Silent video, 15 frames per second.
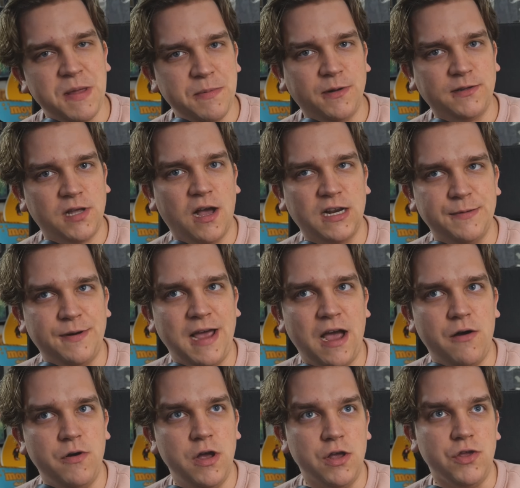of people talked about
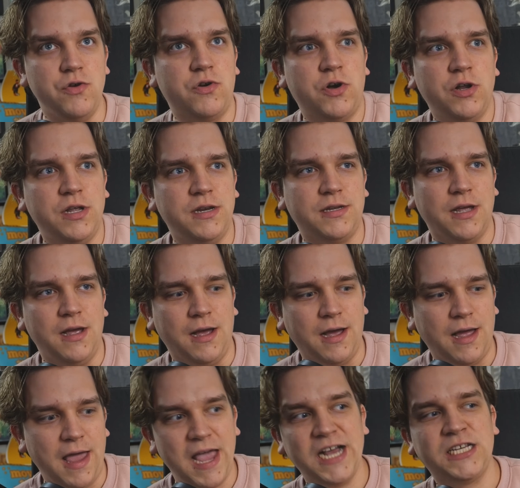how you couldn't
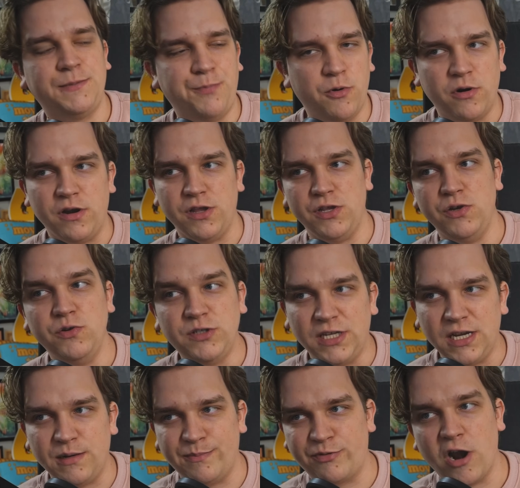export
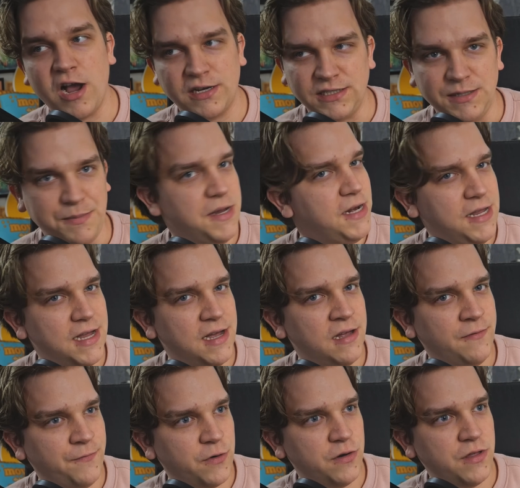using proxy
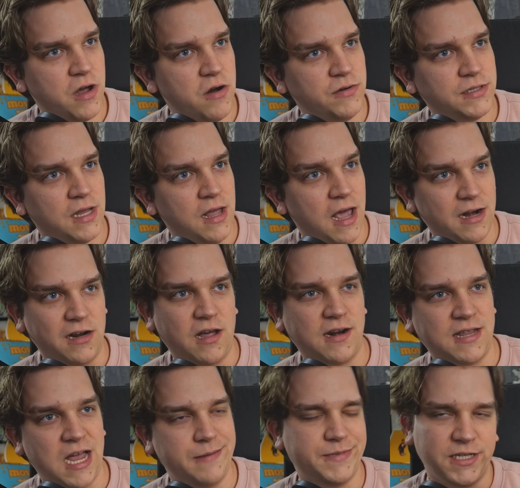media for those. And a lot
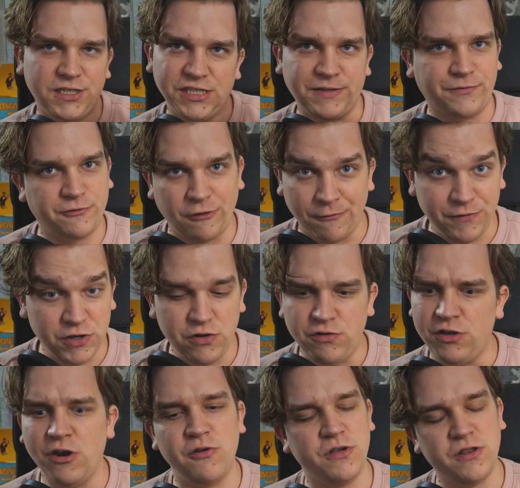of times that's just for review,
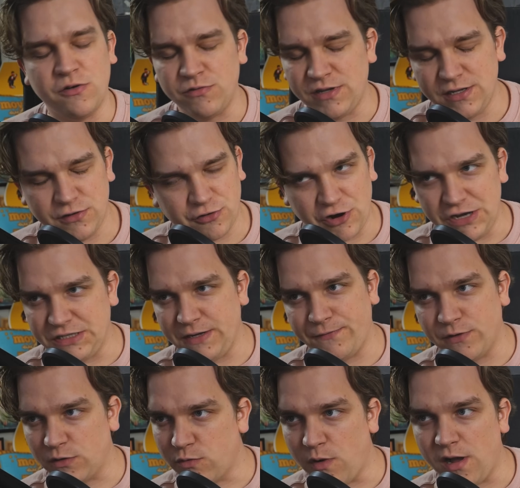you know, you don't need crazy
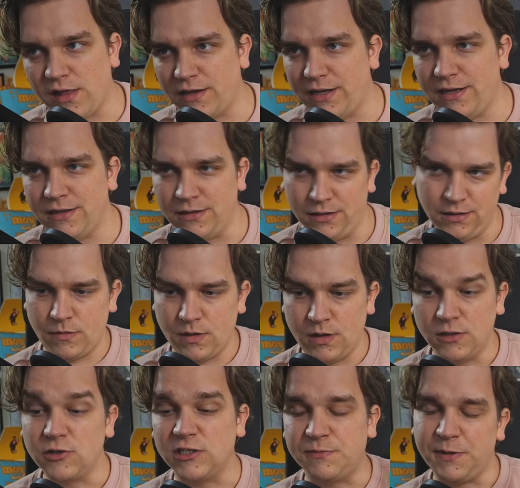full quality.
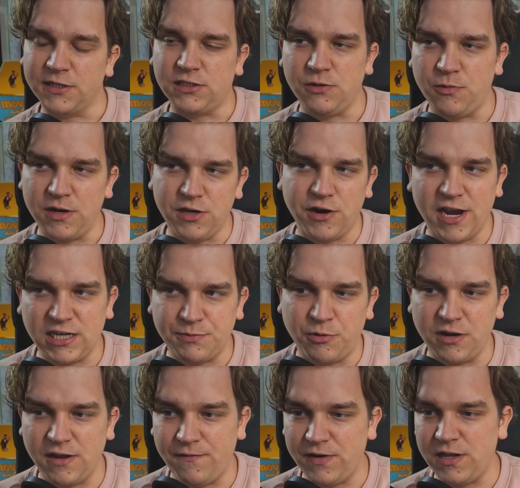So especially when you're
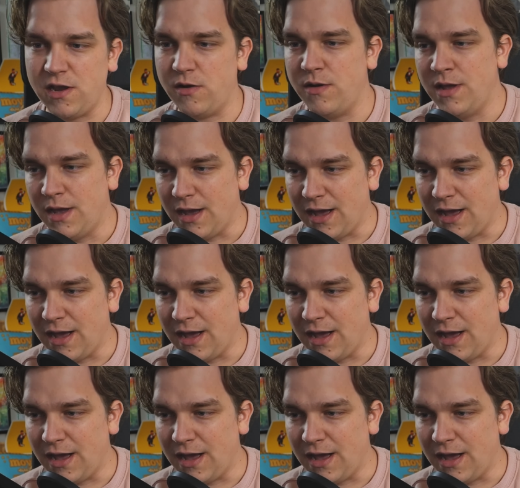exporting a video